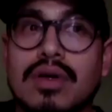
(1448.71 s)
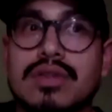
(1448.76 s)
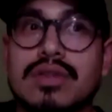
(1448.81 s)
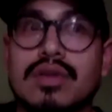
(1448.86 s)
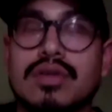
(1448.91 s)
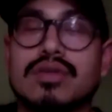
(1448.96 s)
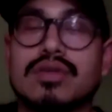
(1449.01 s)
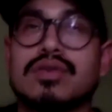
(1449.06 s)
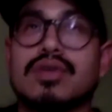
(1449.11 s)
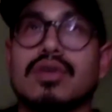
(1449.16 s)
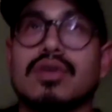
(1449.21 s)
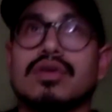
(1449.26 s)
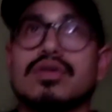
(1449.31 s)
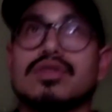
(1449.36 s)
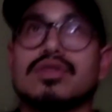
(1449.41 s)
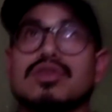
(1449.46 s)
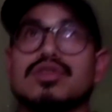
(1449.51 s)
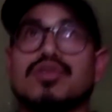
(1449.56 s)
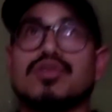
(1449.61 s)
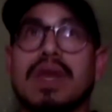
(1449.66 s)

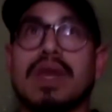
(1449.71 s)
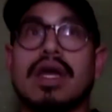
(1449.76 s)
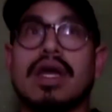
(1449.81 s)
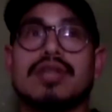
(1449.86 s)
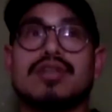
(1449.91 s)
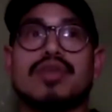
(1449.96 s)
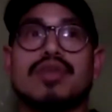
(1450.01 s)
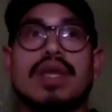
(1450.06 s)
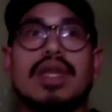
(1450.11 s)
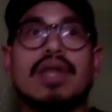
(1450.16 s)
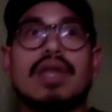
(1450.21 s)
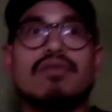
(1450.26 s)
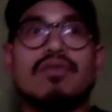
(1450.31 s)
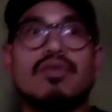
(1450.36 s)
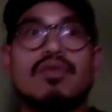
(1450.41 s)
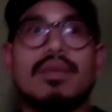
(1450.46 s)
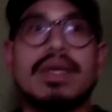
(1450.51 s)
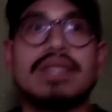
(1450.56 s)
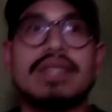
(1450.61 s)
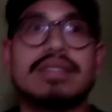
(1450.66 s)
a training room
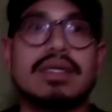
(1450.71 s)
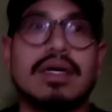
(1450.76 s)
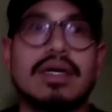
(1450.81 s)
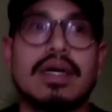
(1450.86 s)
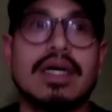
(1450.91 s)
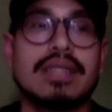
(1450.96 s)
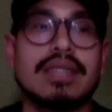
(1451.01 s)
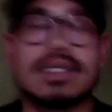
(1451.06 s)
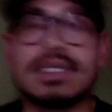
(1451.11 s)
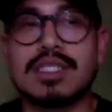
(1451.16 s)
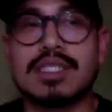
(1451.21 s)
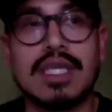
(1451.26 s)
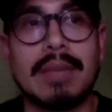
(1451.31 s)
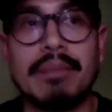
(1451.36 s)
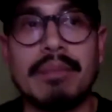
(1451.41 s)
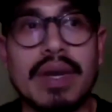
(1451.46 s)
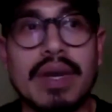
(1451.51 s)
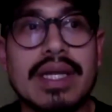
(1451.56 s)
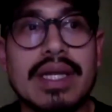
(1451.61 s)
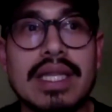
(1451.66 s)
is a
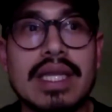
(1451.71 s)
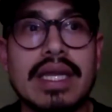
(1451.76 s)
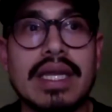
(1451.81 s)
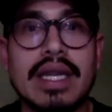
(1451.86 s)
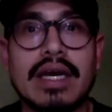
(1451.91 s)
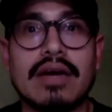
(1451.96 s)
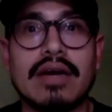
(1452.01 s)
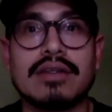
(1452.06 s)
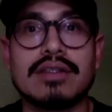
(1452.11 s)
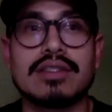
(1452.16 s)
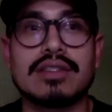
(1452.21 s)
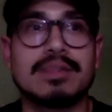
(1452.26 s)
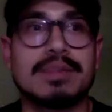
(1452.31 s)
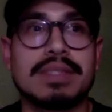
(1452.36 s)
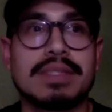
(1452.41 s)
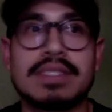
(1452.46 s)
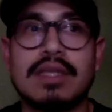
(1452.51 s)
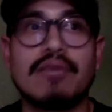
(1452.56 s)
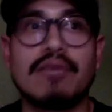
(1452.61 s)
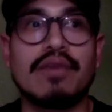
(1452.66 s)
separate clinic
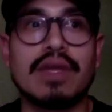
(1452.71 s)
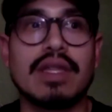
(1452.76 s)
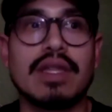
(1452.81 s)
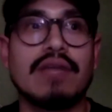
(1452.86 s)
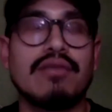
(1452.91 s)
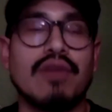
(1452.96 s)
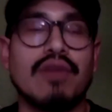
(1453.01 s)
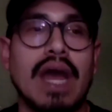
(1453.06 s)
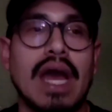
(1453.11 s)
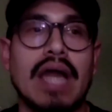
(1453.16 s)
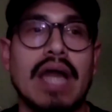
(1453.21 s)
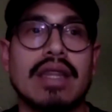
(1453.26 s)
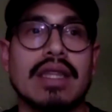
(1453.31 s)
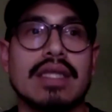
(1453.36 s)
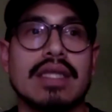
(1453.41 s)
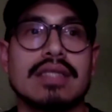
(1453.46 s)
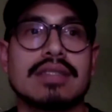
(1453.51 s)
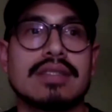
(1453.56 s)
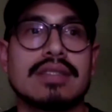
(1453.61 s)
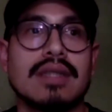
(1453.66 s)
specifically for
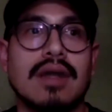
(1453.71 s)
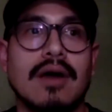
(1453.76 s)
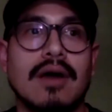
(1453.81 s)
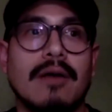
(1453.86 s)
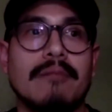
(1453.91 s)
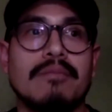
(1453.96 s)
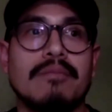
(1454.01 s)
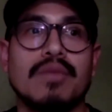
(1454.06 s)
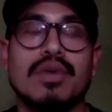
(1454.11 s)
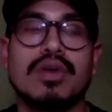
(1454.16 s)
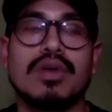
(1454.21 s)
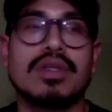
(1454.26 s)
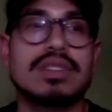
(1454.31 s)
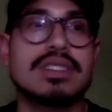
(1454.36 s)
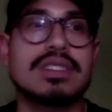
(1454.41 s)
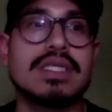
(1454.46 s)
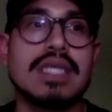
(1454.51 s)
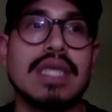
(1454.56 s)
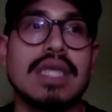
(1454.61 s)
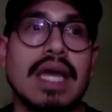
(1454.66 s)
athletes. You could
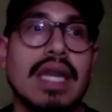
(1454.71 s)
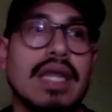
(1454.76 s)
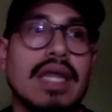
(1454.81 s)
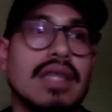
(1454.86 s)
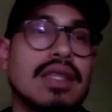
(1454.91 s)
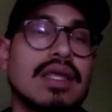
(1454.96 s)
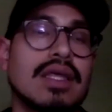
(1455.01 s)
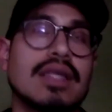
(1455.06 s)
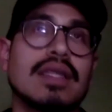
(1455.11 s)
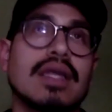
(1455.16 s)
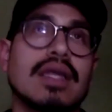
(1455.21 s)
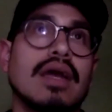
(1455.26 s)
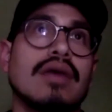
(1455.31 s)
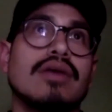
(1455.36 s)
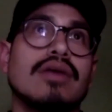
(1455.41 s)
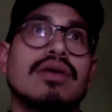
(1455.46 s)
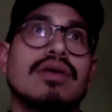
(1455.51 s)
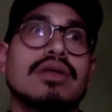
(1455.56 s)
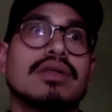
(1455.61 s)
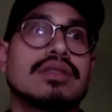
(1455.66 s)
see anything there. You
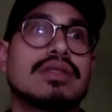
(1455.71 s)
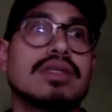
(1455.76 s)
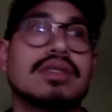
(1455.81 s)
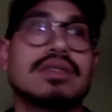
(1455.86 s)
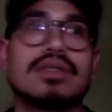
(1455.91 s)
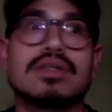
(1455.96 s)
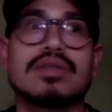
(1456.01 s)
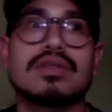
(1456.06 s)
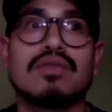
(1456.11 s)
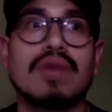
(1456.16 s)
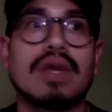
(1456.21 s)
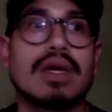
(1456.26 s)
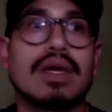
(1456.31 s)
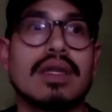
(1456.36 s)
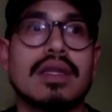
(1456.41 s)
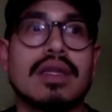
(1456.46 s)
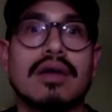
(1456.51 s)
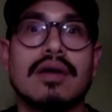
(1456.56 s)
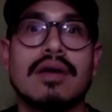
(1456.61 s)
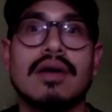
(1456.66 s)
could see just
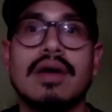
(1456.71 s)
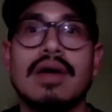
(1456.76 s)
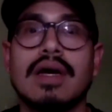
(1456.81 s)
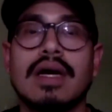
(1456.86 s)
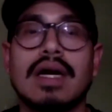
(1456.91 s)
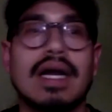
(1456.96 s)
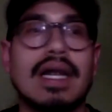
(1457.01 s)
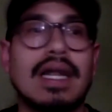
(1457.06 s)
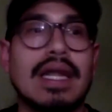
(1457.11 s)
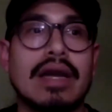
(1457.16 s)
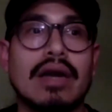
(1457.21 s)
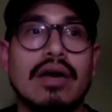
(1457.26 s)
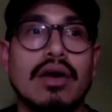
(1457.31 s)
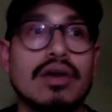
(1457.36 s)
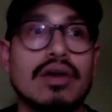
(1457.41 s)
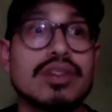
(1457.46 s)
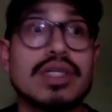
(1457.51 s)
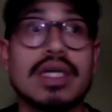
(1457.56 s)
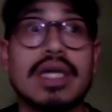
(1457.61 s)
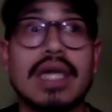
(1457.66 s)
regular kind of like
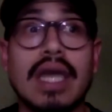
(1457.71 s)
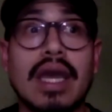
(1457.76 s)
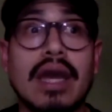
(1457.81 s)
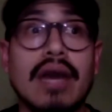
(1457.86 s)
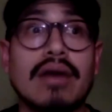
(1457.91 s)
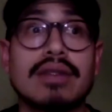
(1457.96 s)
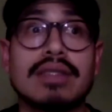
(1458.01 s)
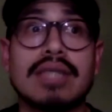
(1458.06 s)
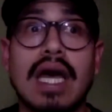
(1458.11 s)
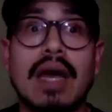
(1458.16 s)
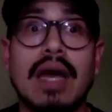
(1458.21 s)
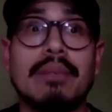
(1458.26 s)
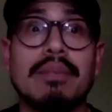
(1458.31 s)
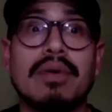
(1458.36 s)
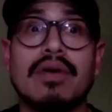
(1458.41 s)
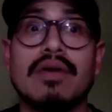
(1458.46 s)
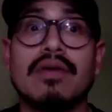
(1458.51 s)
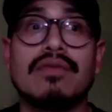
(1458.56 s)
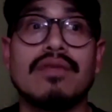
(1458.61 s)
urgent care type of